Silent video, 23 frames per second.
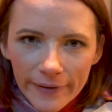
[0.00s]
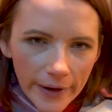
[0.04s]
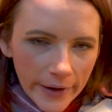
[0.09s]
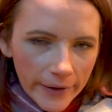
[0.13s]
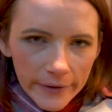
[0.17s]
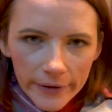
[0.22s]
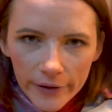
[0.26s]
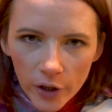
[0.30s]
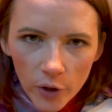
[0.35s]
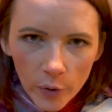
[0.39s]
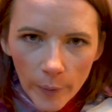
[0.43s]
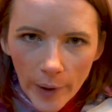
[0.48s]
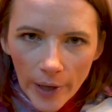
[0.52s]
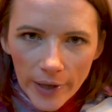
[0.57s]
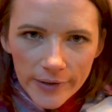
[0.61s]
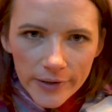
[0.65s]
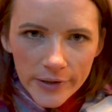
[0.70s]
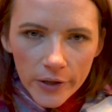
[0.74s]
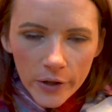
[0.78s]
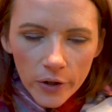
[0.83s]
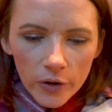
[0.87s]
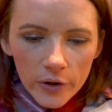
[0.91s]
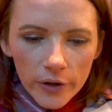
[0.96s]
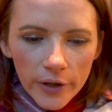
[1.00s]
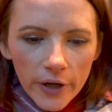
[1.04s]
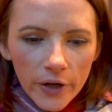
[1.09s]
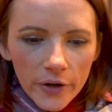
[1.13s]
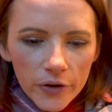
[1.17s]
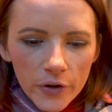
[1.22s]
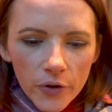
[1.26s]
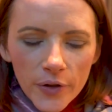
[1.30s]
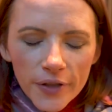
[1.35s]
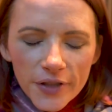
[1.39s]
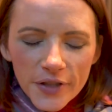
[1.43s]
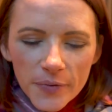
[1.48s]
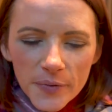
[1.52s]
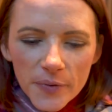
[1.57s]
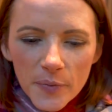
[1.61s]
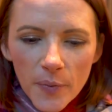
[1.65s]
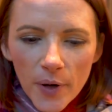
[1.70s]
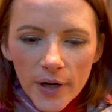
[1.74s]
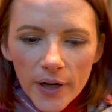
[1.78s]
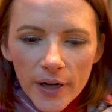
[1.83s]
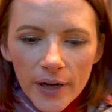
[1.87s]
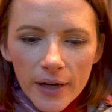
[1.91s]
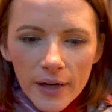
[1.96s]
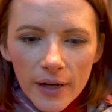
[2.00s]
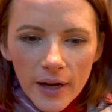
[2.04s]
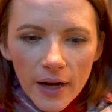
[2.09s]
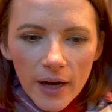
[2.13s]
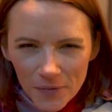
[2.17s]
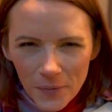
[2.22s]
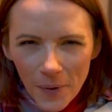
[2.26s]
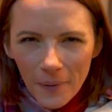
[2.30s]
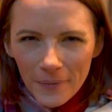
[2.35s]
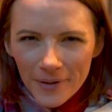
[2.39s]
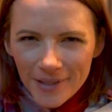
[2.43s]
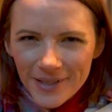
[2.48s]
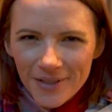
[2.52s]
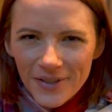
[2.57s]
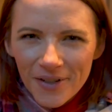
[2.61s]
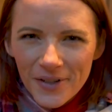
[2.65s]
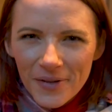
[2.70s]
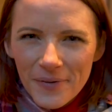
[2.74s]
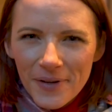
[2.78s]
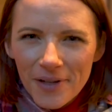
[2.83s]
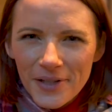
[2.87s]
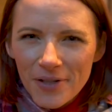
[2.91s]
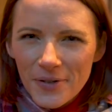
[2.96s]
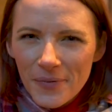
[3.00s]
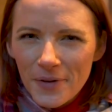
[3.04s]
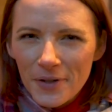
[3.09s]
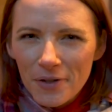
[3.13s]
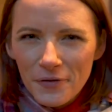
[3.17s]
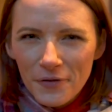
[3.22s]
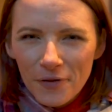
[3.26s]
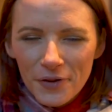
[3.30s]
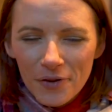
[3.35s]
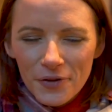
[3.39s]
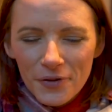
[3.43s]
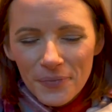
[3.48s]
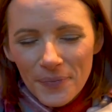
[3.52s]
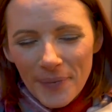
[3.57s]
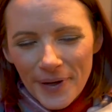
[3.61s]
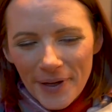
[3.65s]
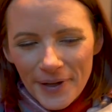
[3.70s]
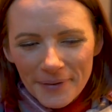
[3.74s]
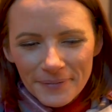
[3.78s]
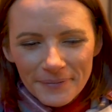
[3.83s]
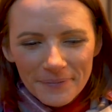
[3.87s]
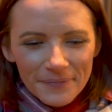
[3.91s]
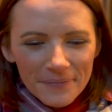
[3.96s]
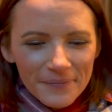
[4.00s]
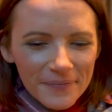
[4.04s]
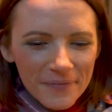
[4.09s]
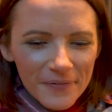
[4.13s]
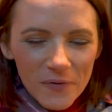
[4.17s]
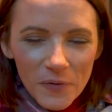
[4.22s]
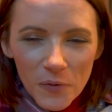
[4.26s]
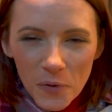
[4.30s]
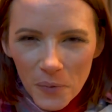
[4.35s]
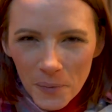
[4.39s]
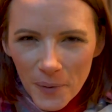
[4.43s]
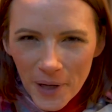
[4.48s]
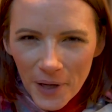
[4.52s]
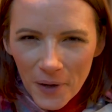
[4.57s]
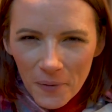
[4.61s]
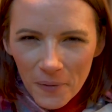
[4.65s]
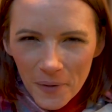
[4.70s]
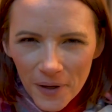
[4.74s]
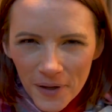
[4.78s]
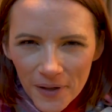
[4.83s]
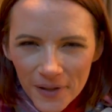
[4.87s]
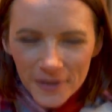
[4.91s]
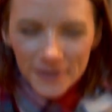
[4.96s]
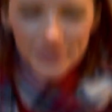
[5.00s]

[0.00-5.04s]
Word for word: that kielbasa earlier at the Christmas market. It's probably still gonna be too much food, but we'll make it work.